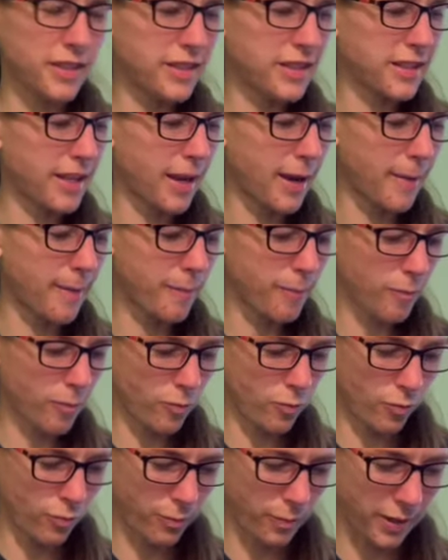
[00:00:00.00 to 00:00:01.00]
same,
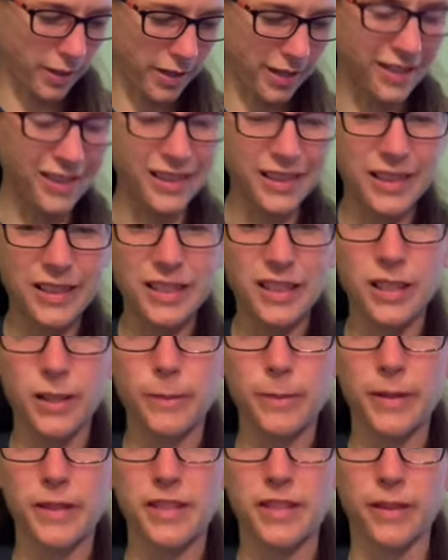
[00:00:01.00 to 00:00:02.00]
but a
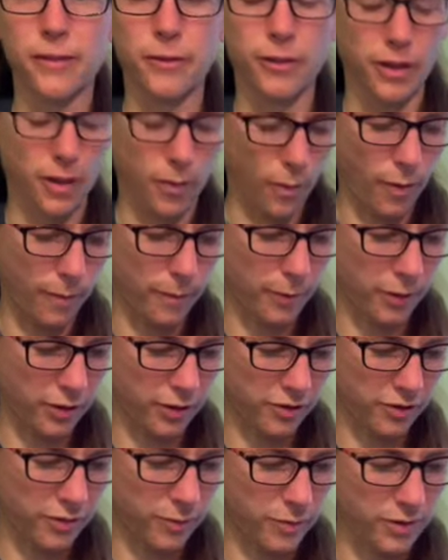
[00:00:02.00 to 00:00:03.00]
little bit different at one
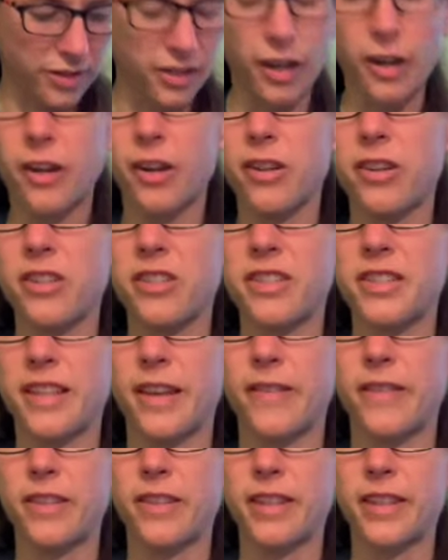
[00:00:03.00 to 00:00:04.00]
part. So we start on our
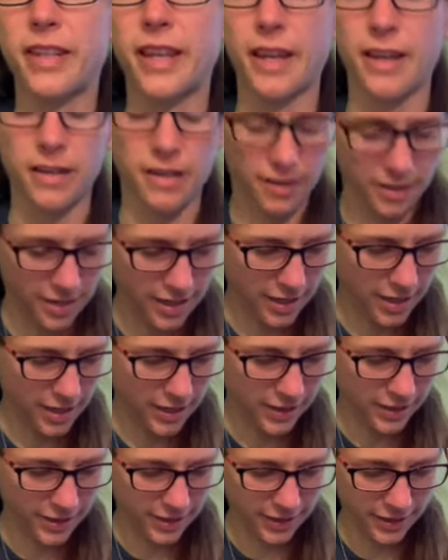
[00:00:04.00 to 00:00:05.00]
7th again,
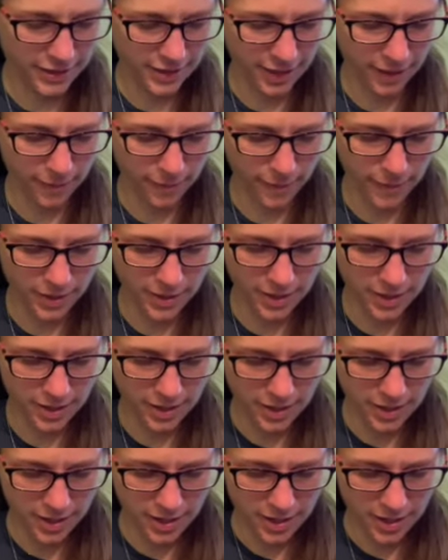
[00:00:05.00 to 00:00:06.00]

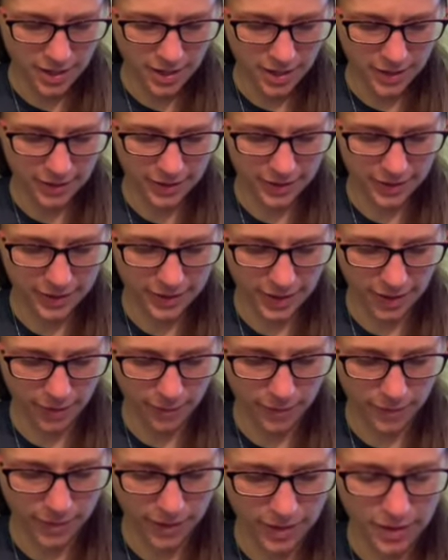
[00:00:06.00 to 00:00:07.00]
7,
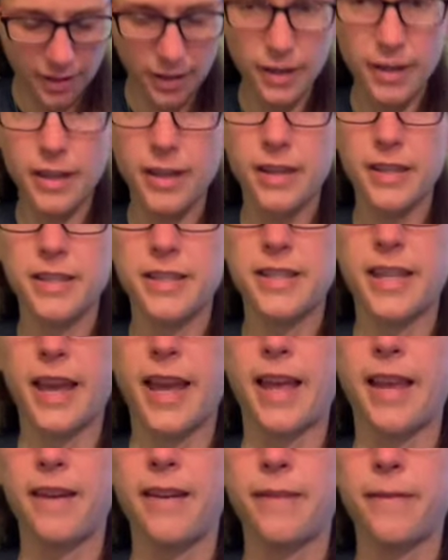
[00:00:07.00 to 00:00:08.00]
7,
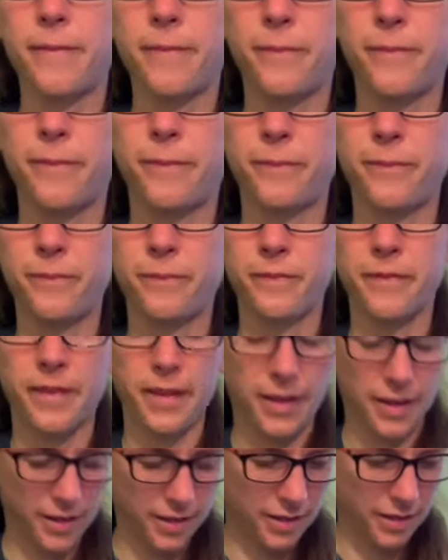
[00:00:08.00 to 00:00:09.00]
10,
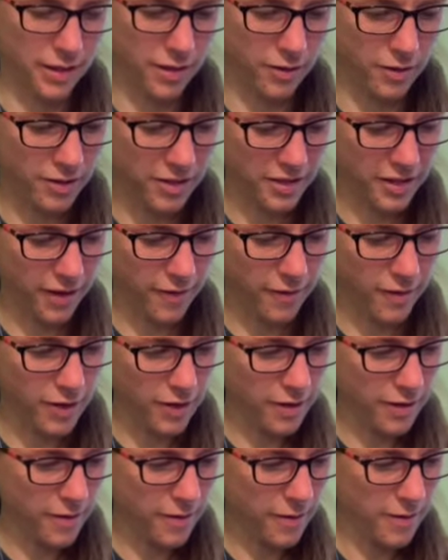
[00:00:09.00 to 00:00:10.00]
down to
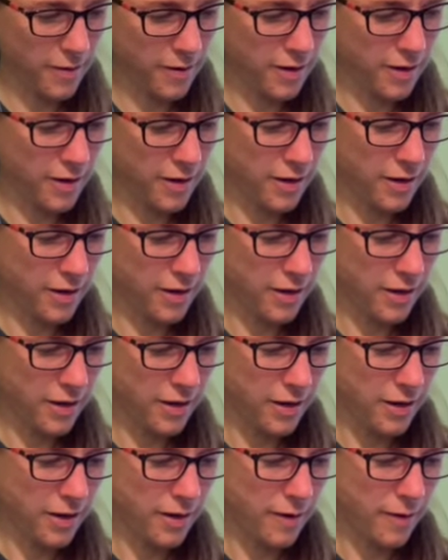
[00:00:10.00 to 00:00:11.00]
7,
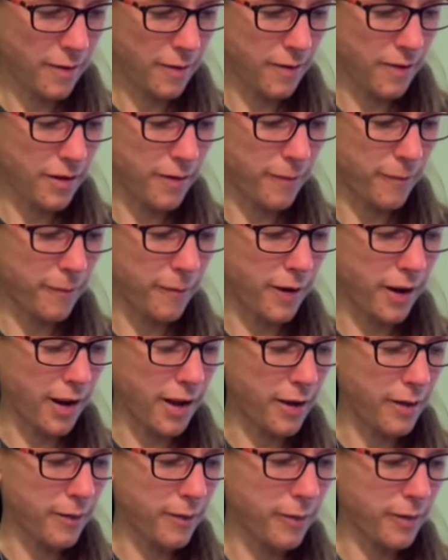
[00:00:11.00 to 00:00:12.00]
and then
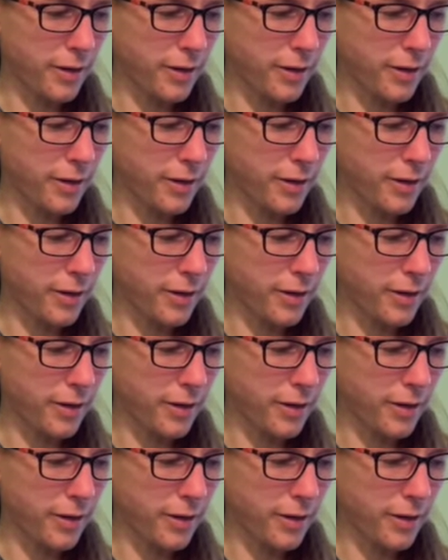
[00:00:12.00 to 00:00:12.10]
5.